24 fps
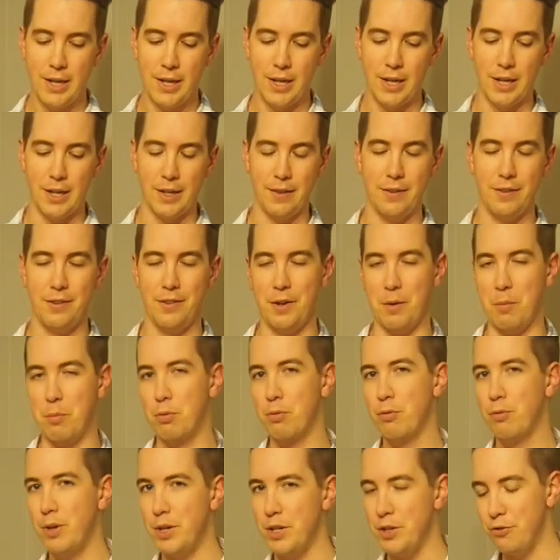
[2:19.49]
Uh, this is a
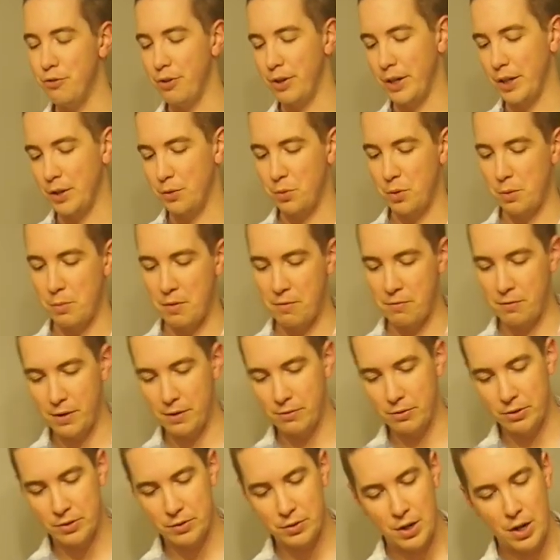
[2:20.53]
pretty drink. It's one of my
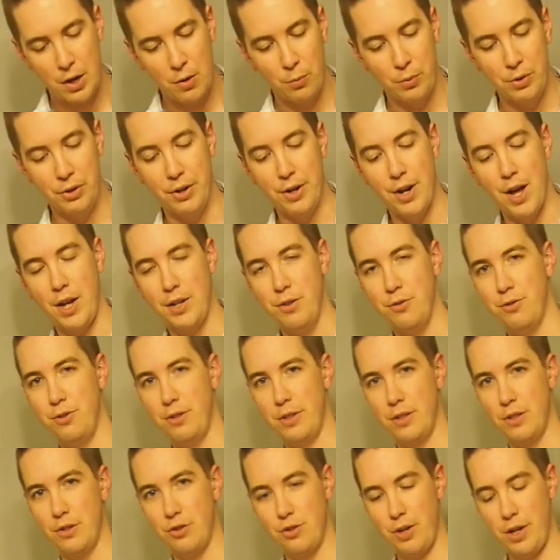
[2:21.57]
favorites. We're not
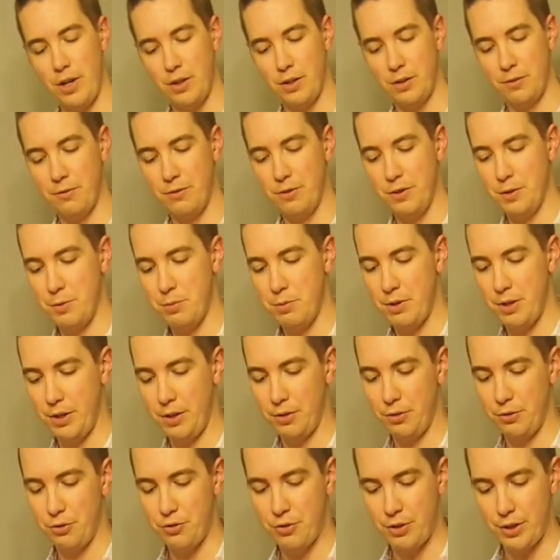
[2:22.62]
using the shaker for this
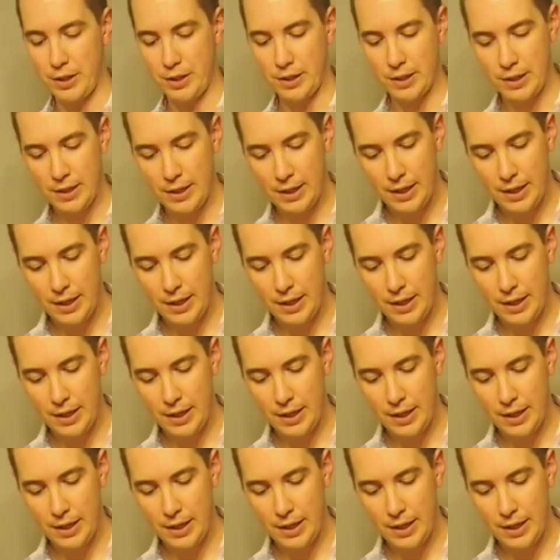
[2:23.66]
particular drink.